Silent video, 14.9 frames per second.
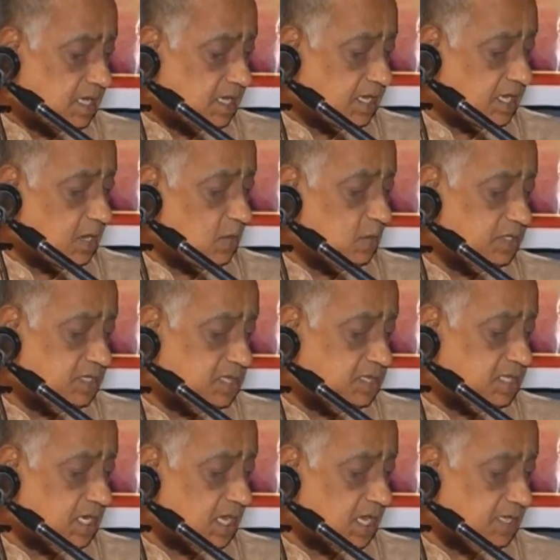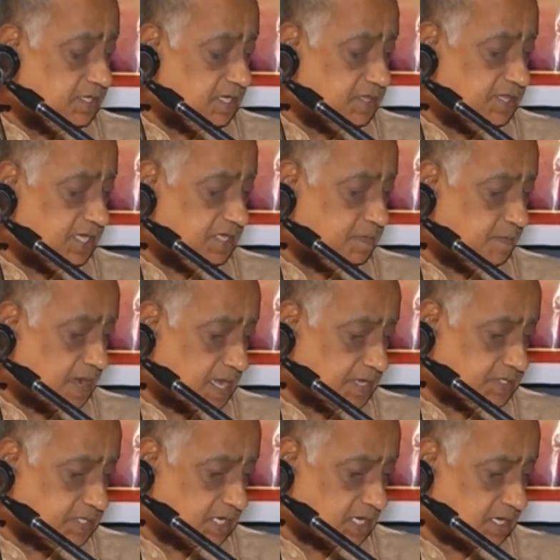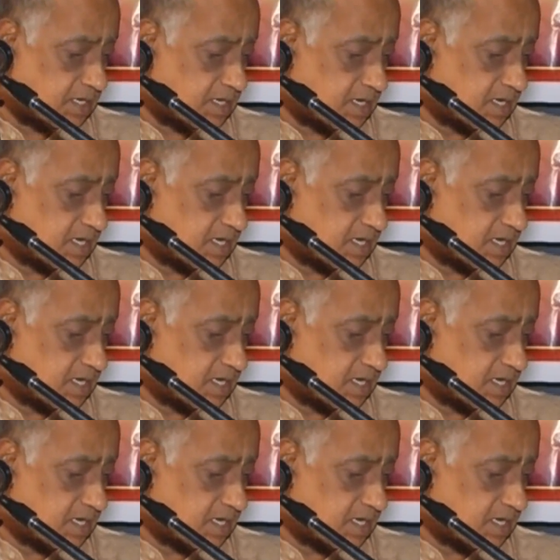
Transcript: He whose indriyas are thus mastered.